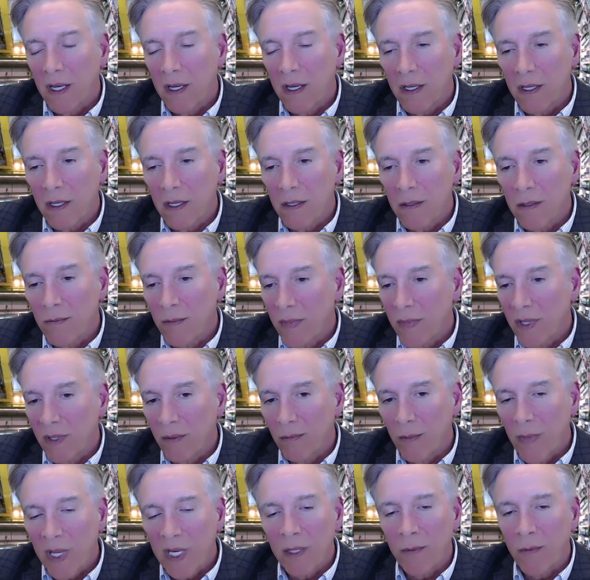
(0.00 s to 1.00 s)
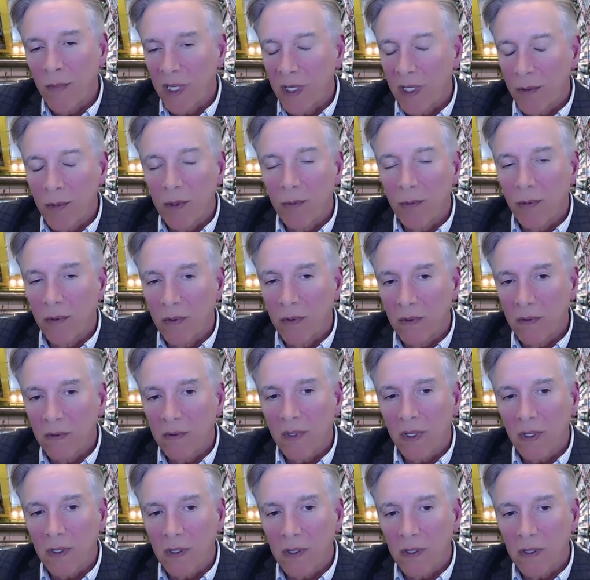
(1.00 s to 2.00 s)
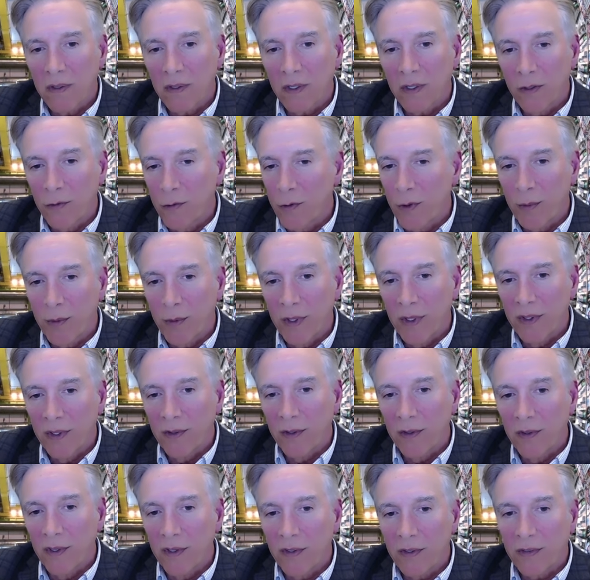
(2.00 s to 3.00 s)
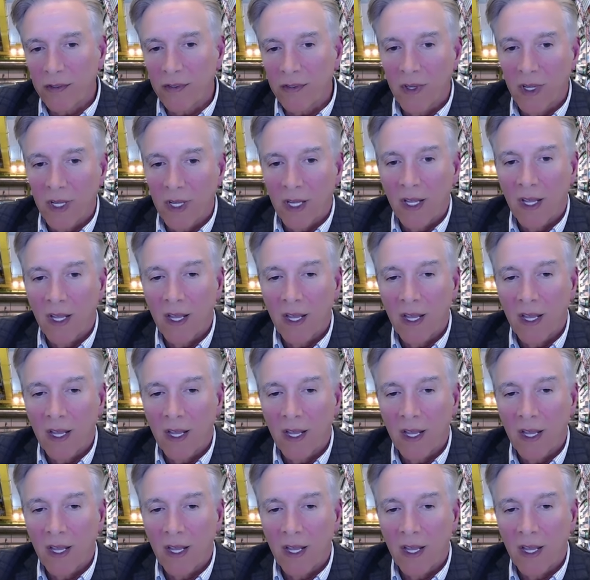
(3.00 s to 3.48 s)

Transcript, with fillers: Um, many, many people uh, contributed to this,